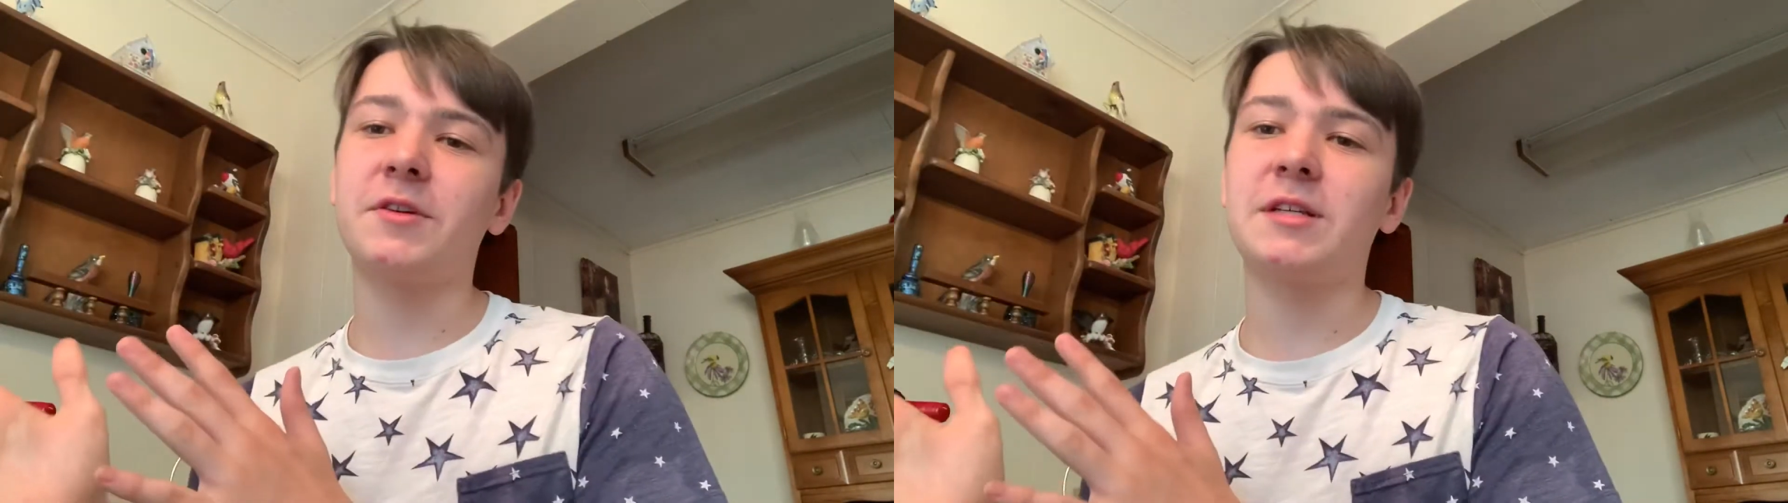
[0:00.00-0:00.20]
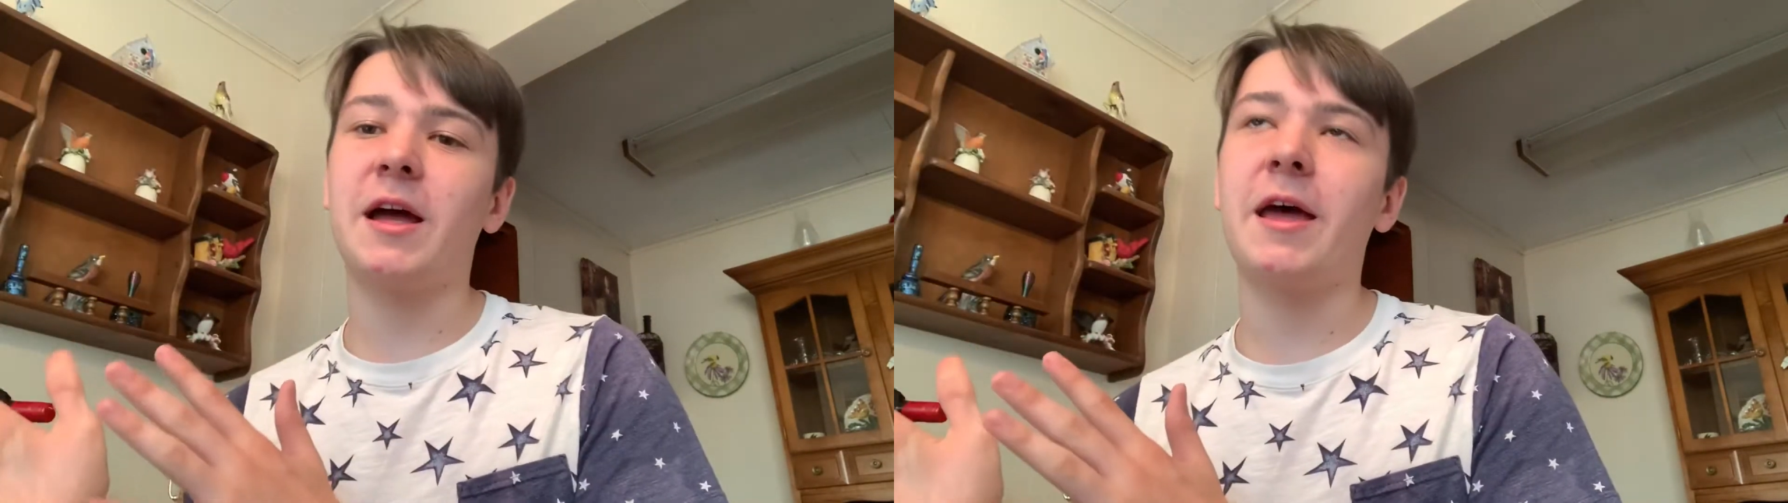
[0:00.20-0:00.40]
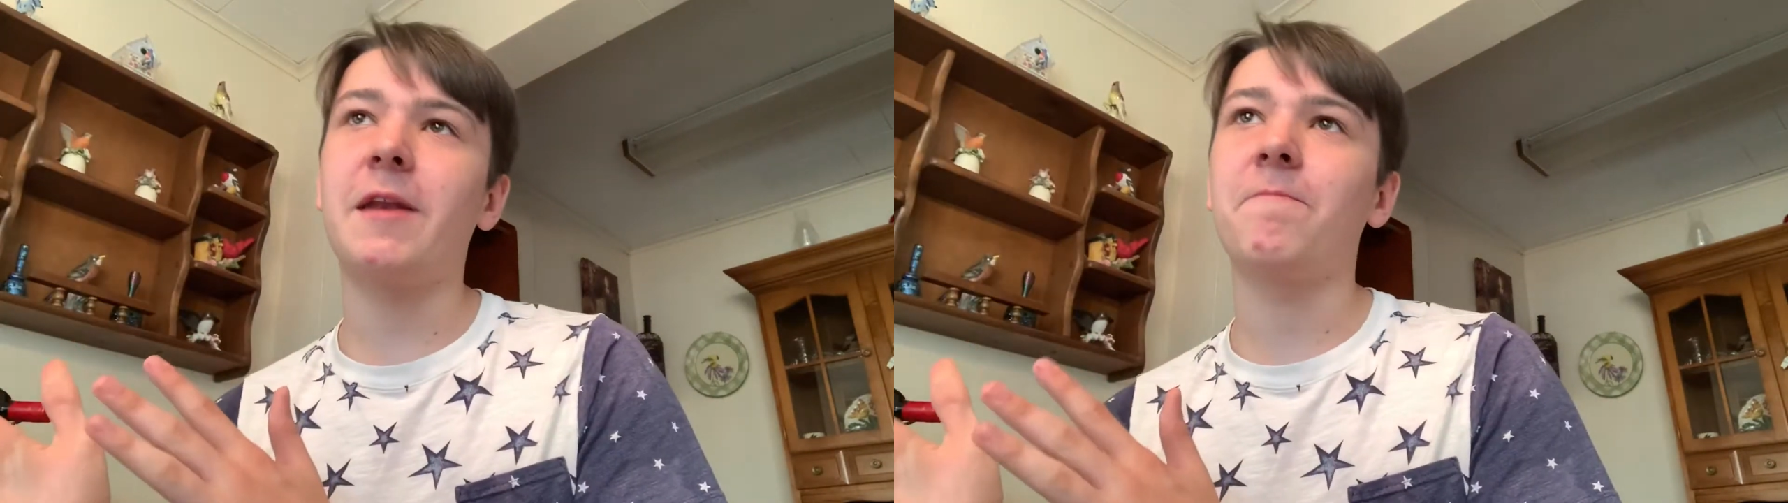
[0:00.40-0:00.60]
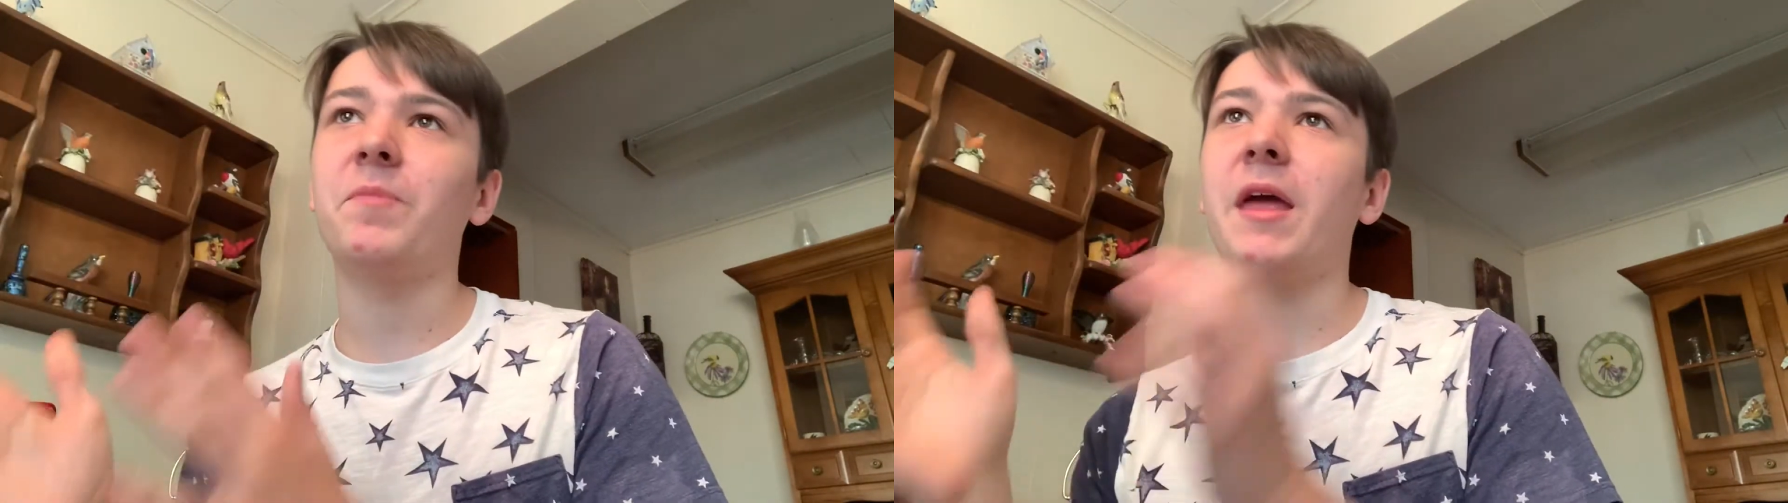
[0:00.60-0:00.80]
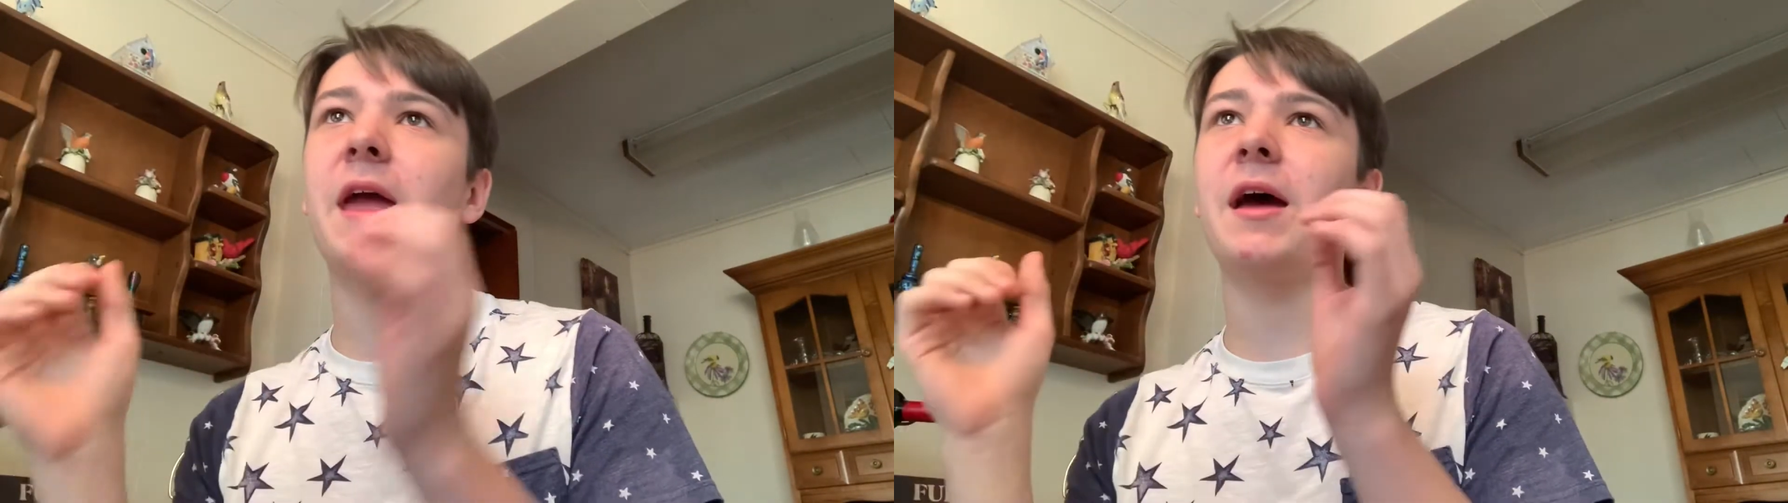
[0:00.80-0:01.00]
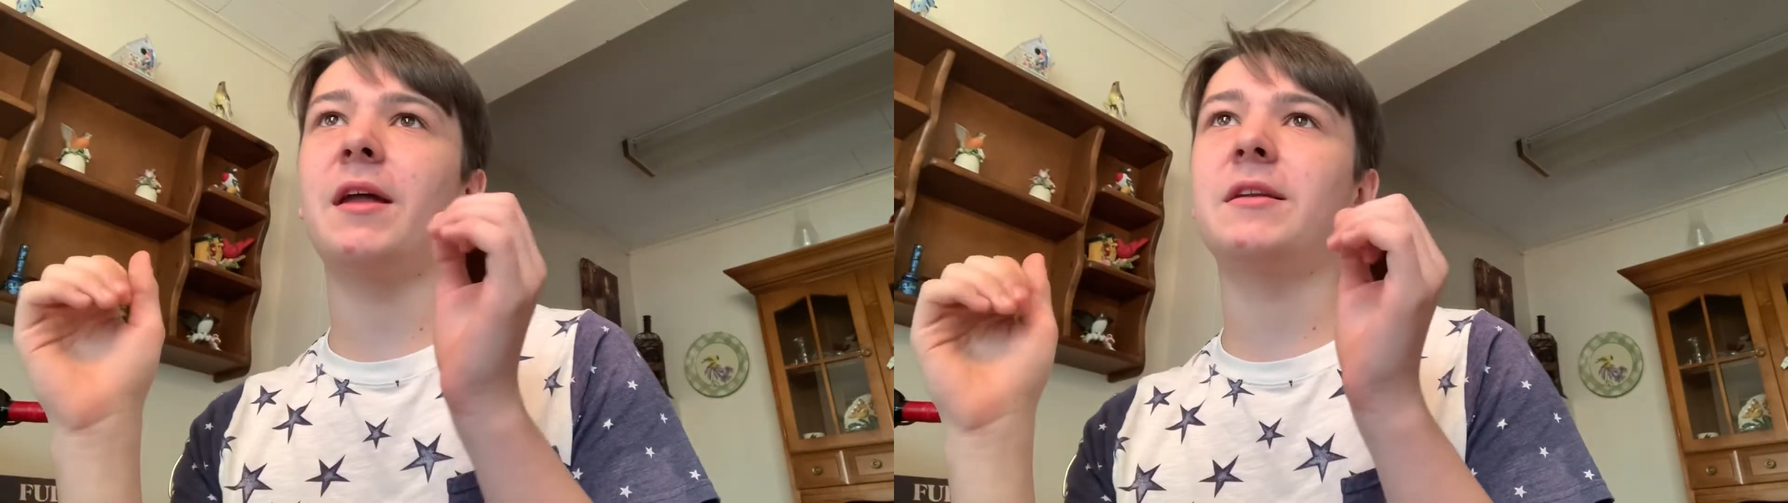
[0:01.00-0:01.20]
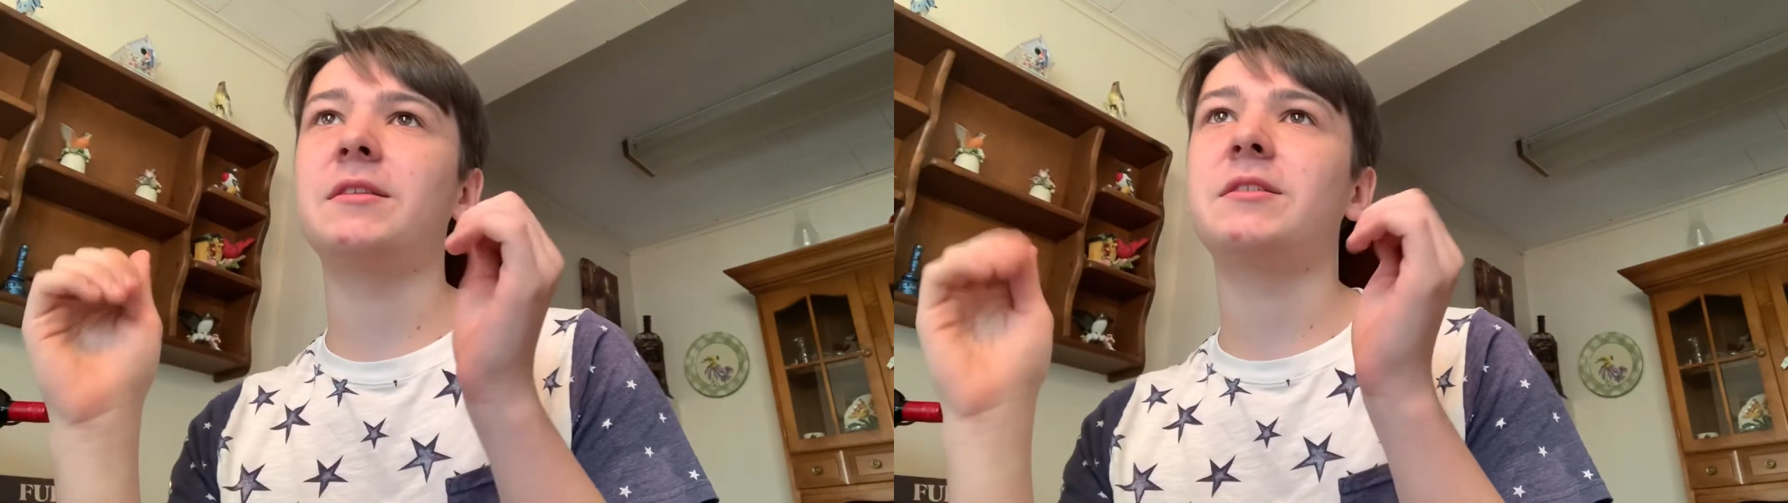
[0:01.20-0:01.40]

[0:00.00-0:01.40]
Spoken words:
side, and